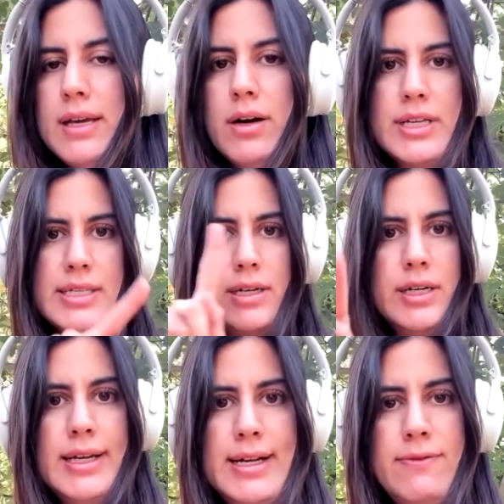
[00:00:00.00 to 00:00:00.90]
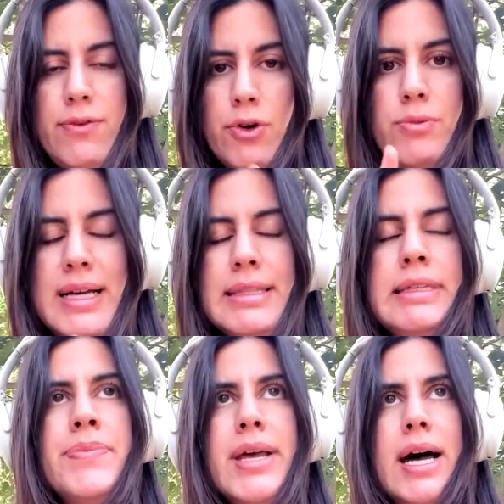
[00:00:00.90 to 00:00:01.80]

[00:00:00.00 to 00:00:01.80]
on a certain format.